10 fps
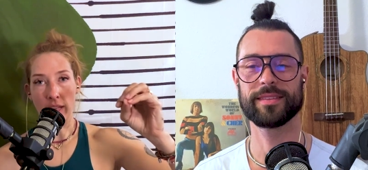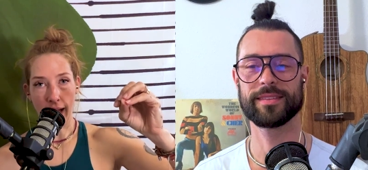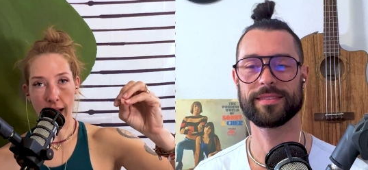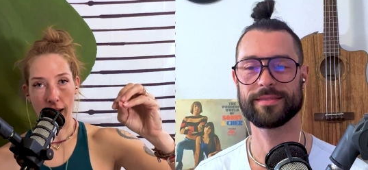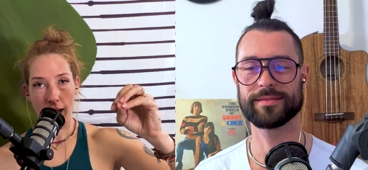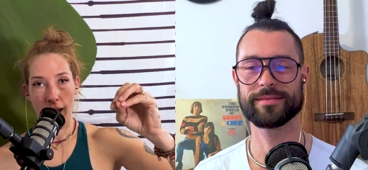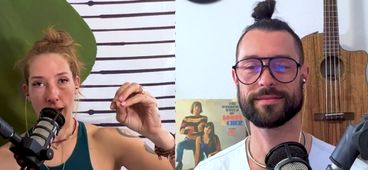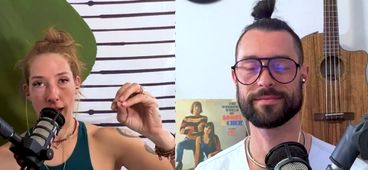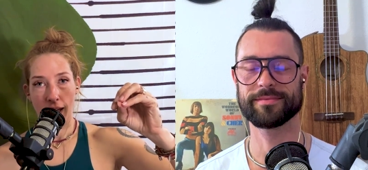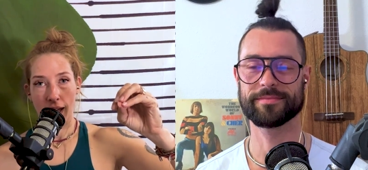Speaker 1: it,
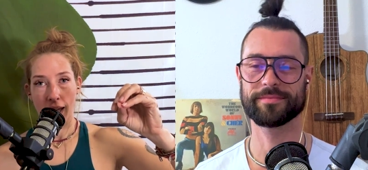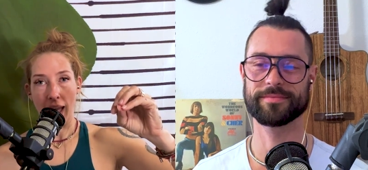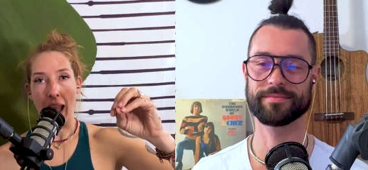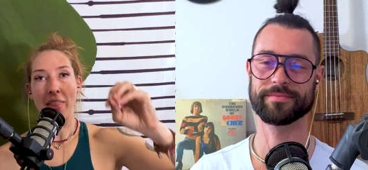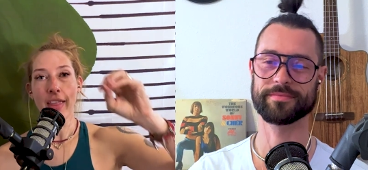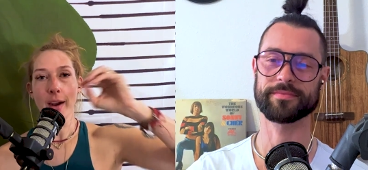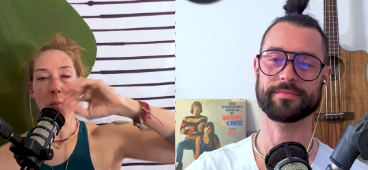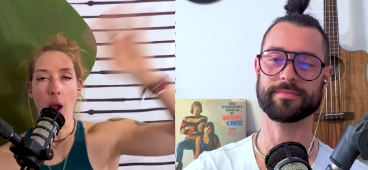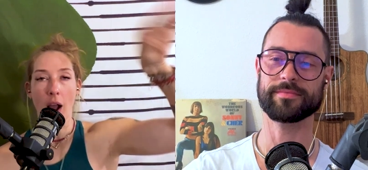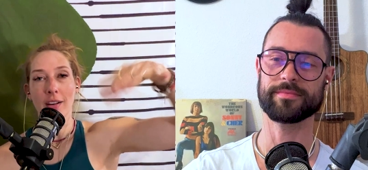and
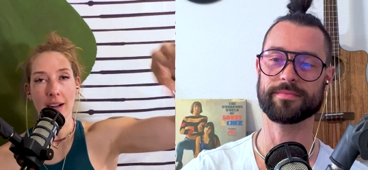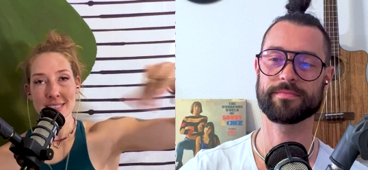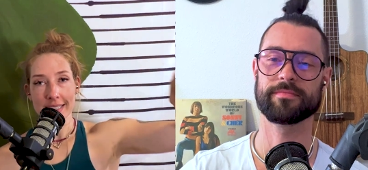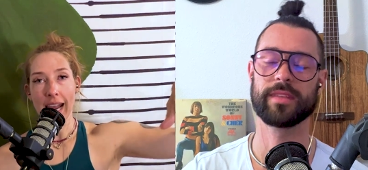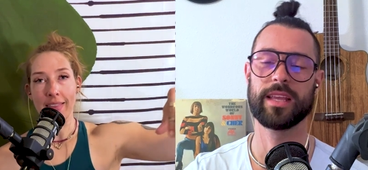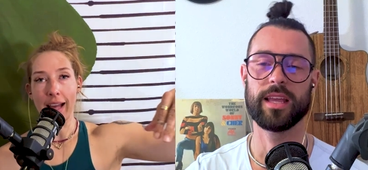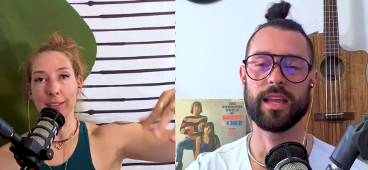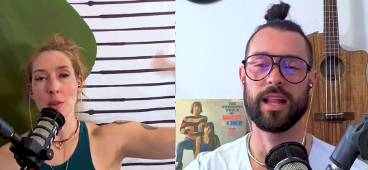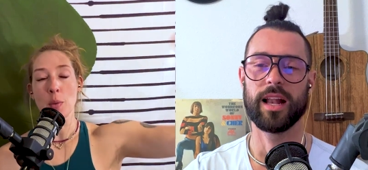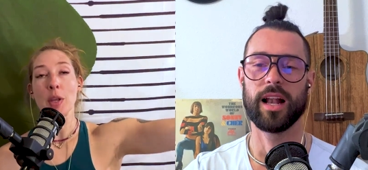then walk around saying
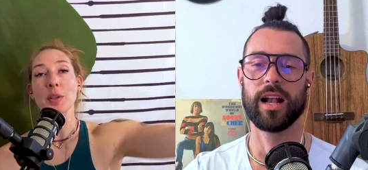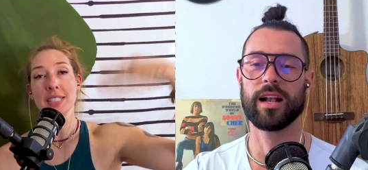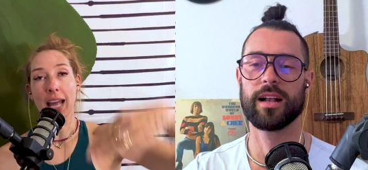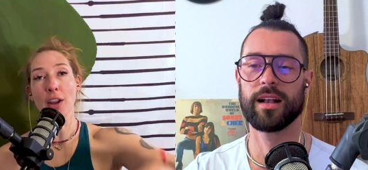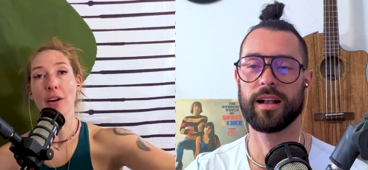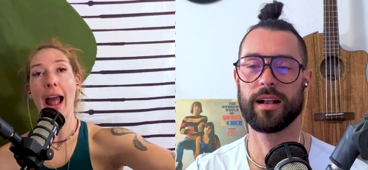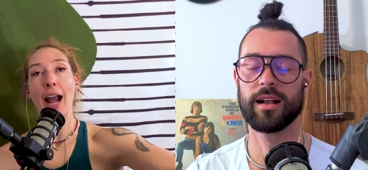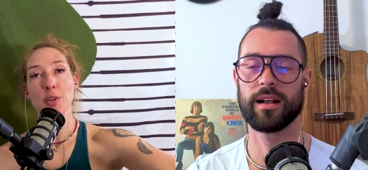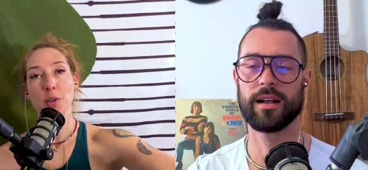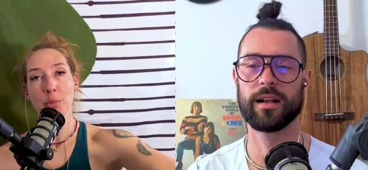that so that when you say your
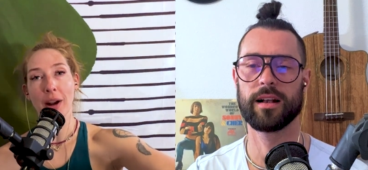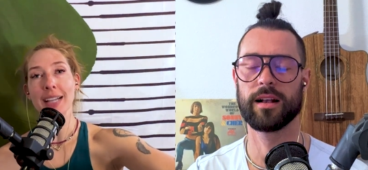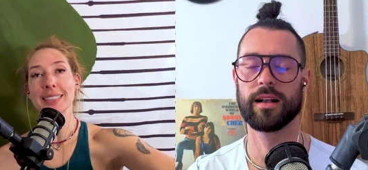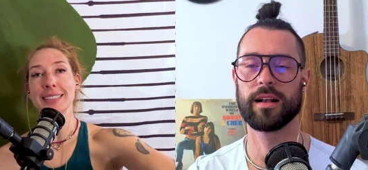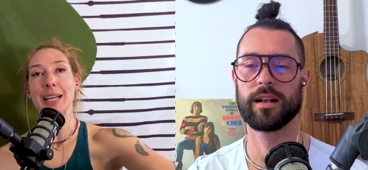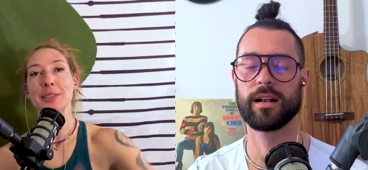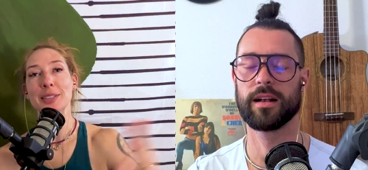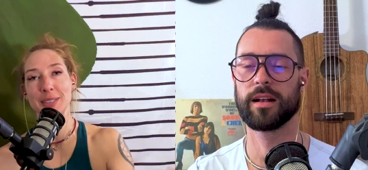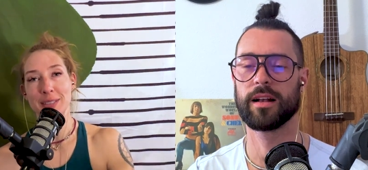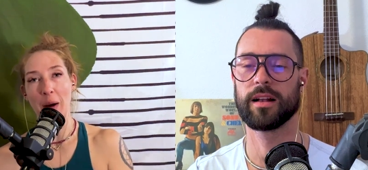actual price, it
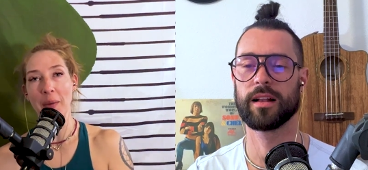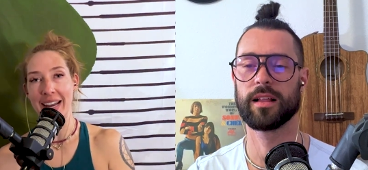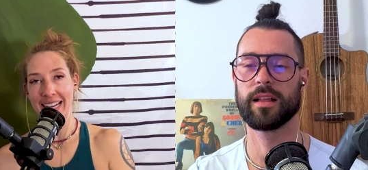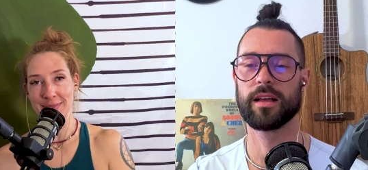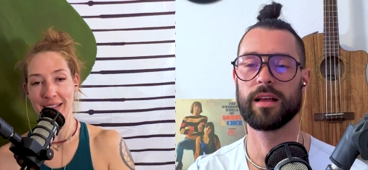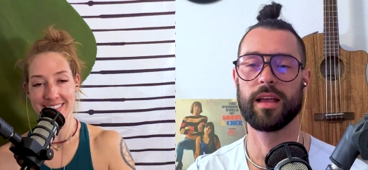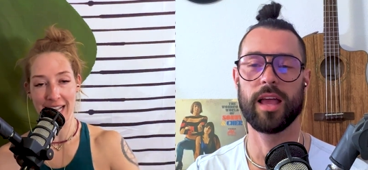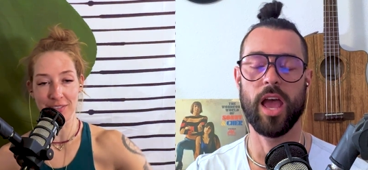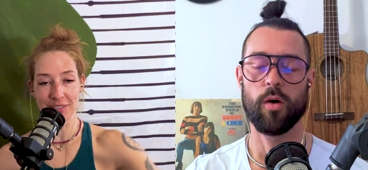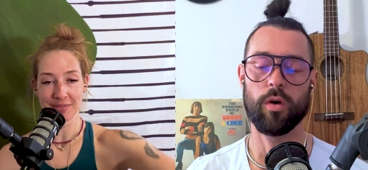sounds so
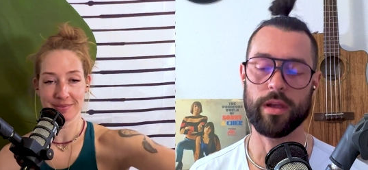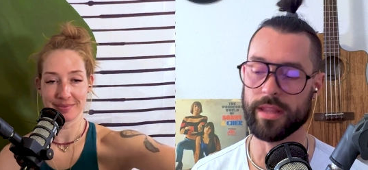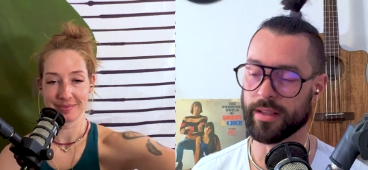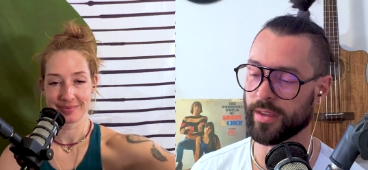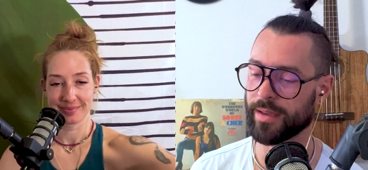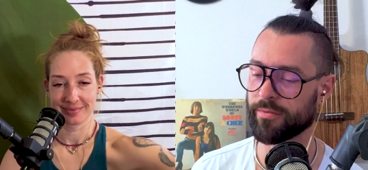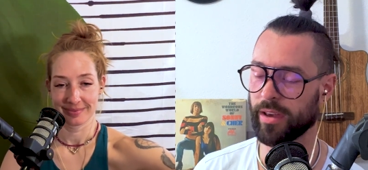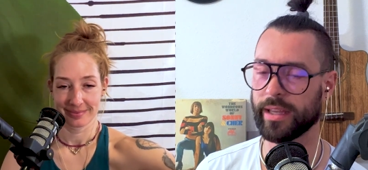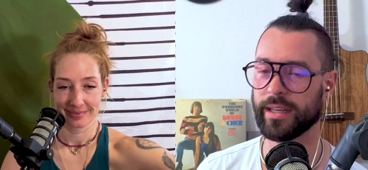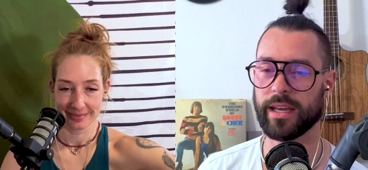inexpensive.
Speaker 2: Well, in that same
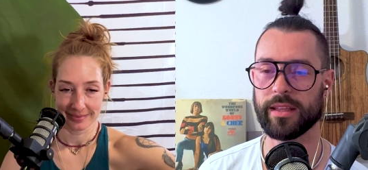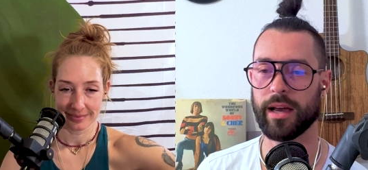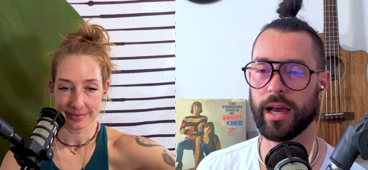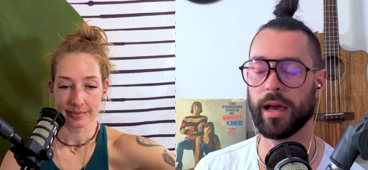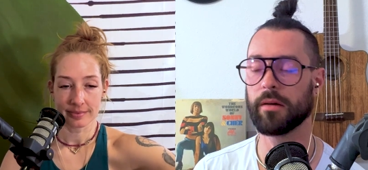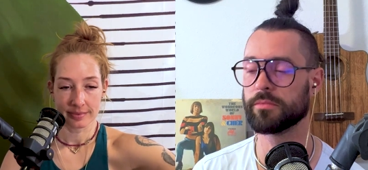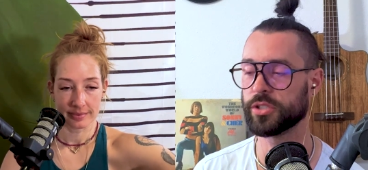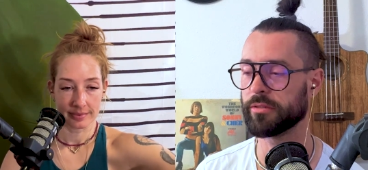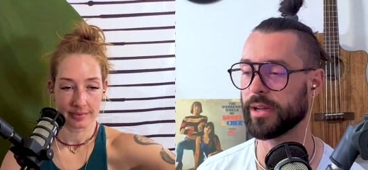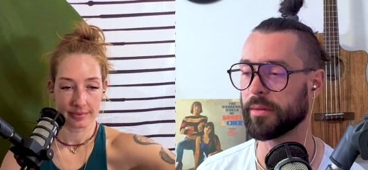vein, I um,
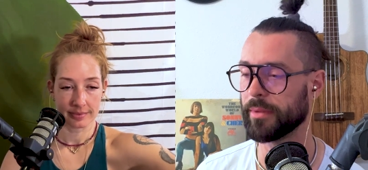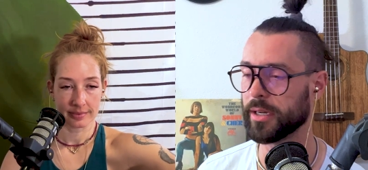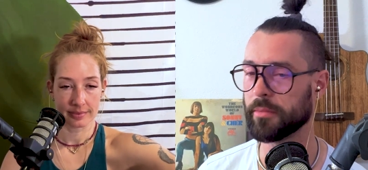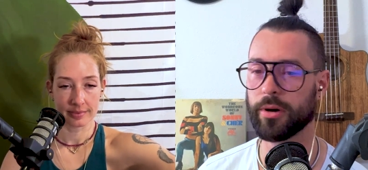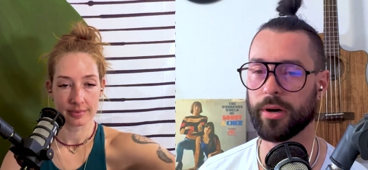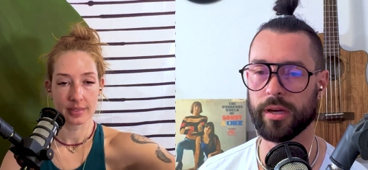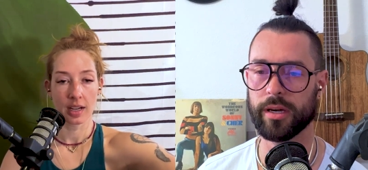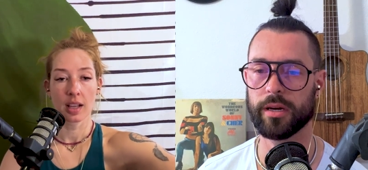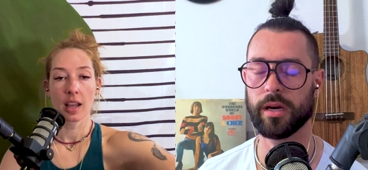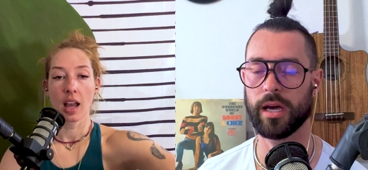she recommended a
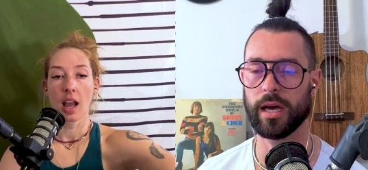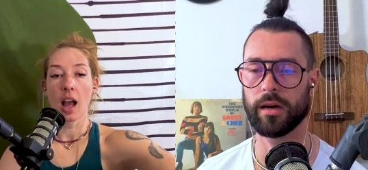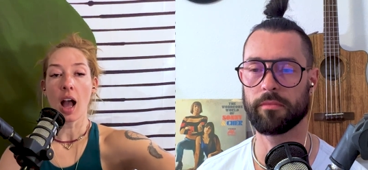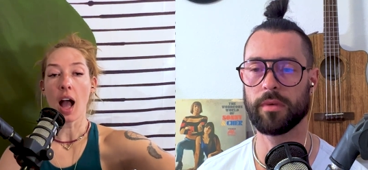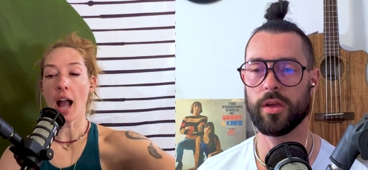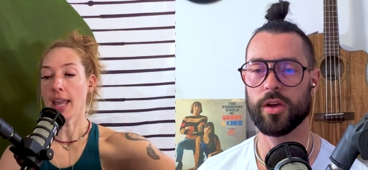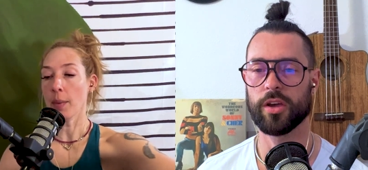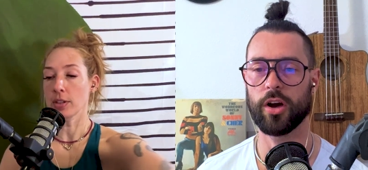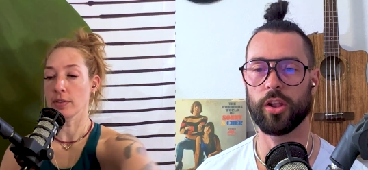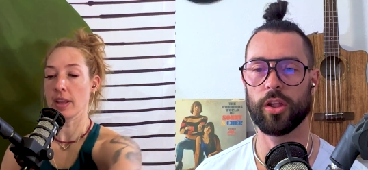book. Um, I
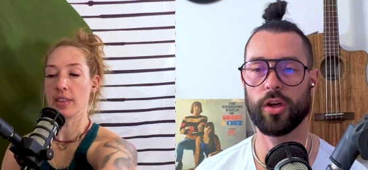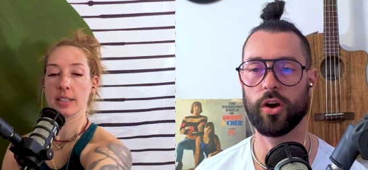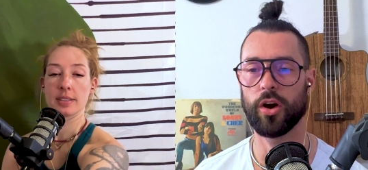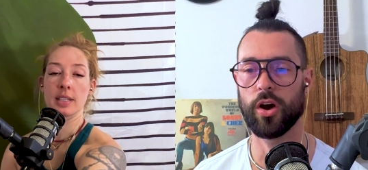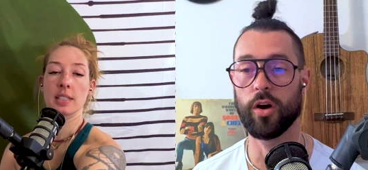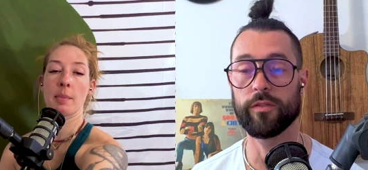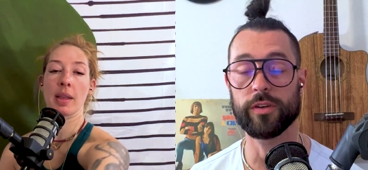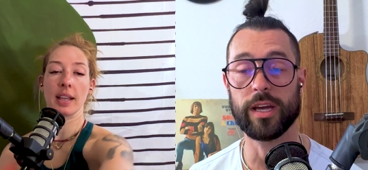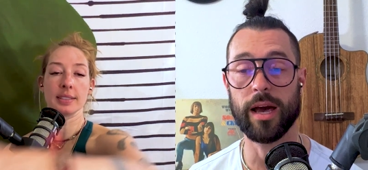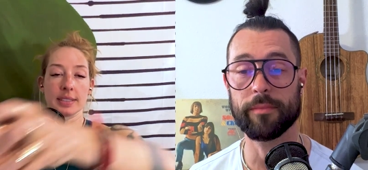can't wait to read this. It's
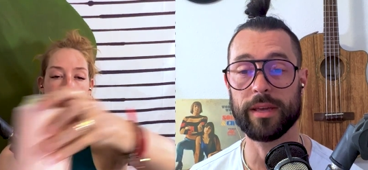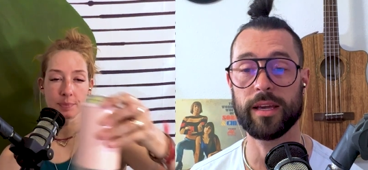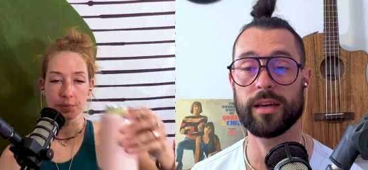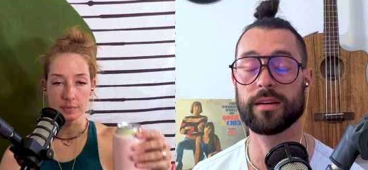overcoming